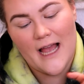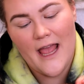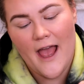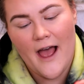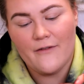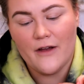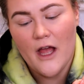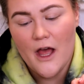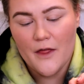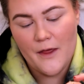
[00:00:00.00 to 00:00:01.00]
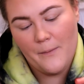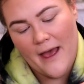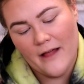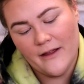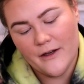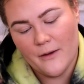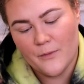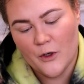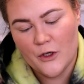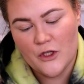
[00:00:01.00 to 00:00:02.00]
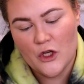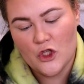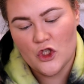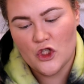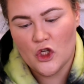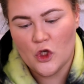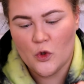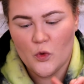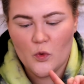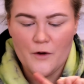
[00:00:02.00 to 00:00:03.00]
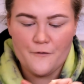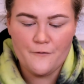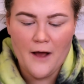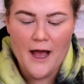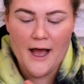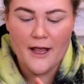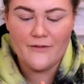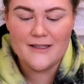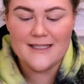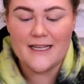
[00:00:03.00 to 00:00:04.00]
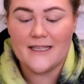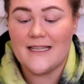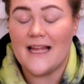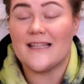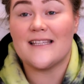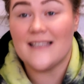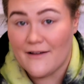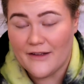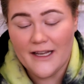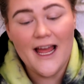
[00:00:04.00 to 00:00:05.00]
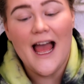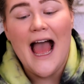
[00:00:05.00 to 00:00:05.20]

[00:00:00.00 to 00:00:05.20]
I have the palette numbers two, five, six, and seven.